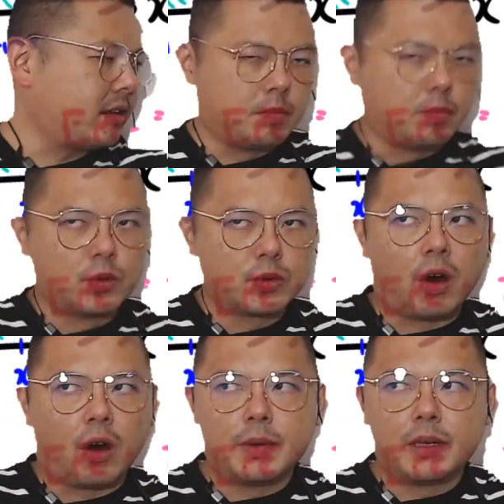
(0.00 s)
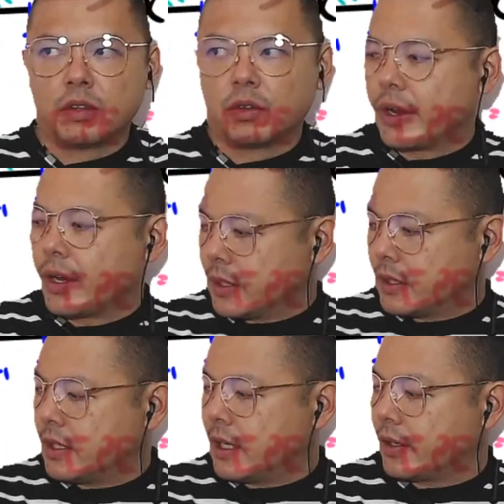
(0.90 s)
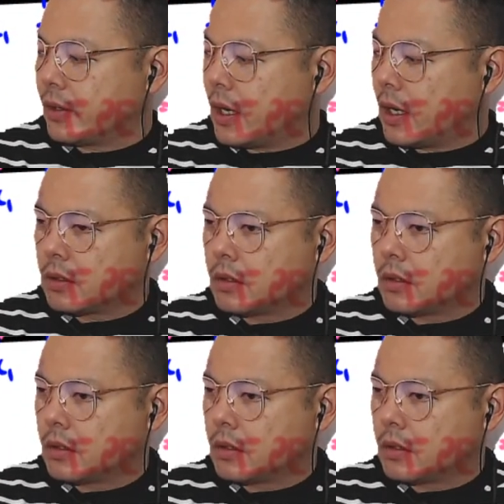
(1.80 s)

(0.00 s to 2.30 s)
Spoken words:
most common annoying question they like to ask,